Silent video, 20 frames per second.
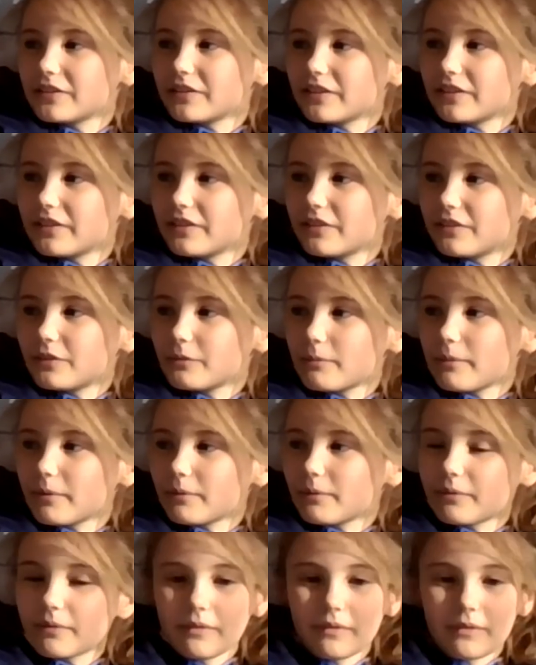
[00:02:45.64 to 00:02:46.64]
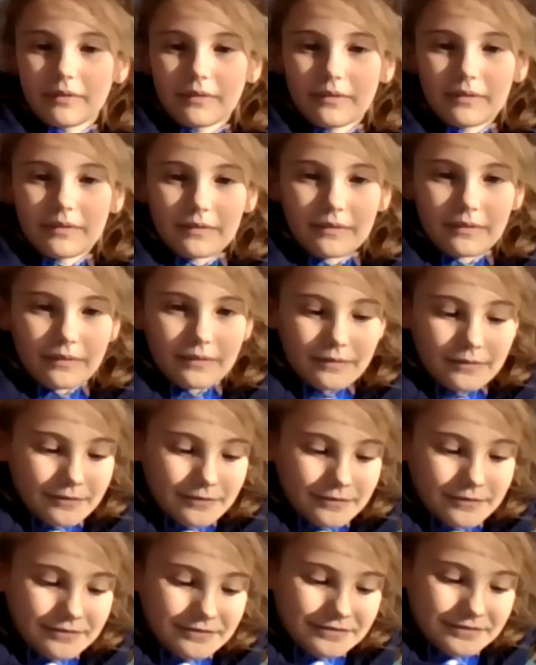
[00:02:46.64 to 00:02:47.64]
They're really nice in that hospital though,
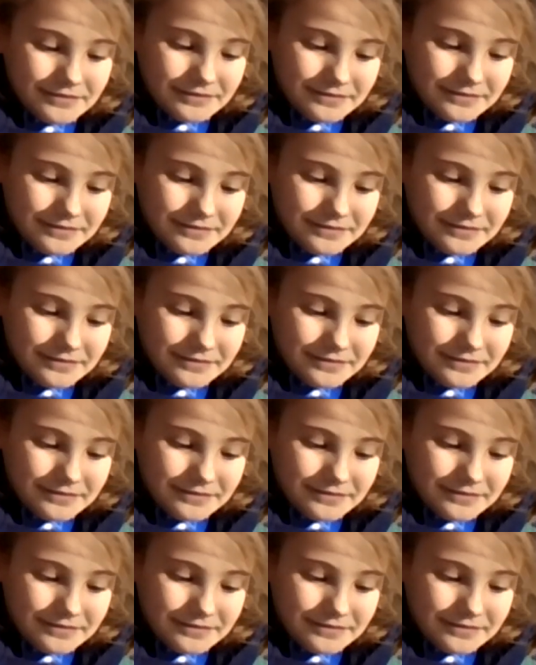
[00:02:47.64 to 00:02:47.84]
aren't they?